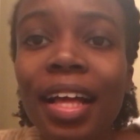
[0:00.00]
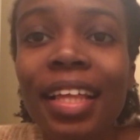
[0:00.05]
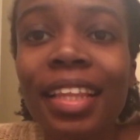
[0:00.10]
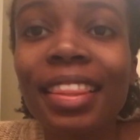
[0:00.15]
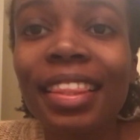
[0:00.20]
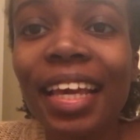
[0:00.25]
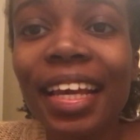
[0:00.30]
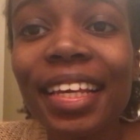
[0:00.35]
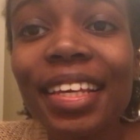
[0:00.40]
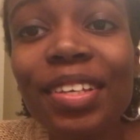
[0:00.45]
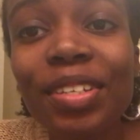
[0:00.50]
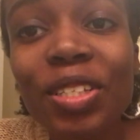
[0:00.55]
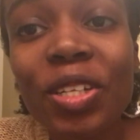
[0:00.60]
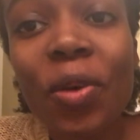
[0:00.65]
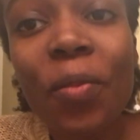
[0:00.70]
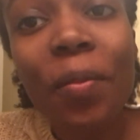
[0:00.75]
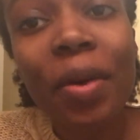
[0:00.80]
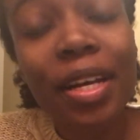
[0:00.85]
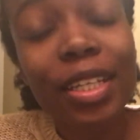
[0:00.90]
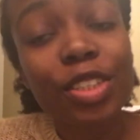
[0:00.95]
Thank you
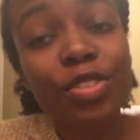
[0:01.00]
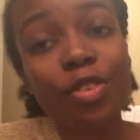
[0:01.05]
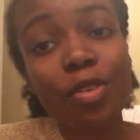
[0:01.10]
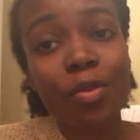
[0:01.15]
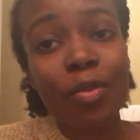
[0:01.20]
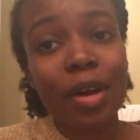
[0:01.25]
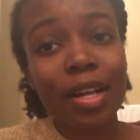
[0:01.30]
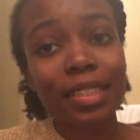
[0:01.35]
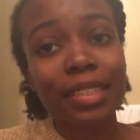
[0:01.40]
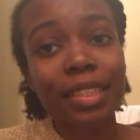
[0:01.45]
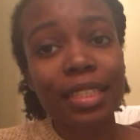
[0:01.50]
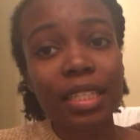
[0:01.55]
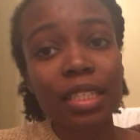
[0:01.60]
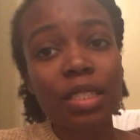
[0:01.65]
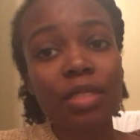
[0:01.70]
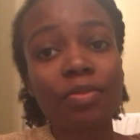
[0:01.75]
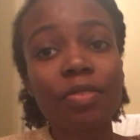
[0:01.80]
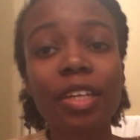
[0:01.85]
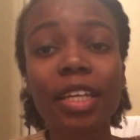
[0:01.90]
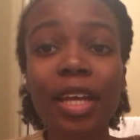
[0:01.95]
so much for watching
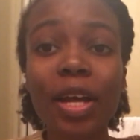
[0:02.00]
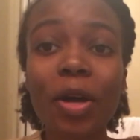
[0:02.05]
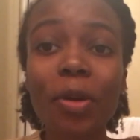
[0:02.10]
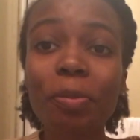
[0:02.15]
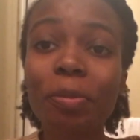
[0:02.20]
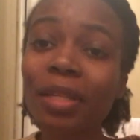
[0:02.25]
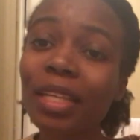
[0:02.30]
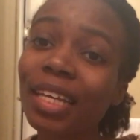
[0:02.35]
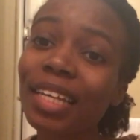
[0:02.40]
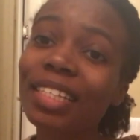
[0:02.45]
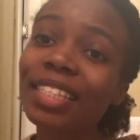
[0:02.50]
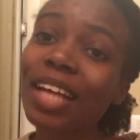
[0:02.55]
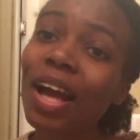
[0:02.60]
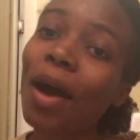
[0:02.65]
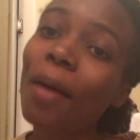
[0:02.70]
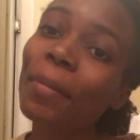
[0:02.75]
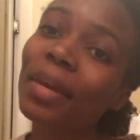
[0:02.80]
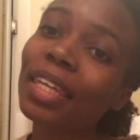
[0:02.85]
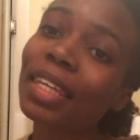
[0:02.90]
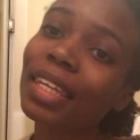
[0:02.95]
this video. Please
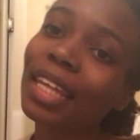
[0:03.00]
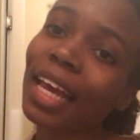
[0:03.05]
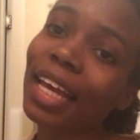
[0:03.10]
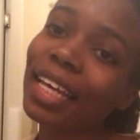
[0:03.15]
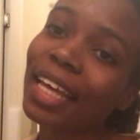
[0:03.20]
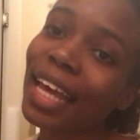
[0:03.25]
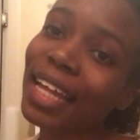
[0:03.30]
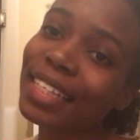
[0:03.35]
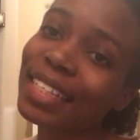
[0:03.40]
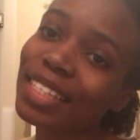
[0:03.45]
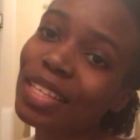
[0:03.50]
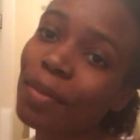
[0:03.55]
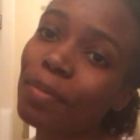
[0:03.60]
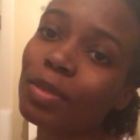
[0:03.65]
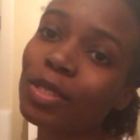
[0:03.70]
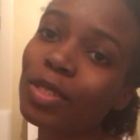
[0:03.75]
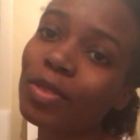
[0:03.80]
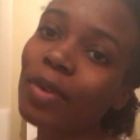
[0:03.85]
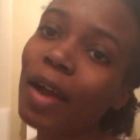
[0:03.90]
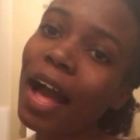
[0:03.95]
comment, like, and
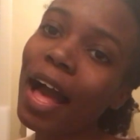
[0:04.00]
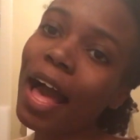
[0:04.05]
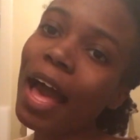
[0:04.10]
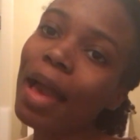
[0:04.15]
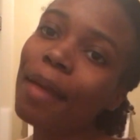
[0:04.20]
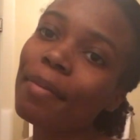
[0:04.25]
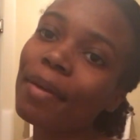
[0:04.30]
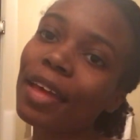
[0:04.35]
subscribe.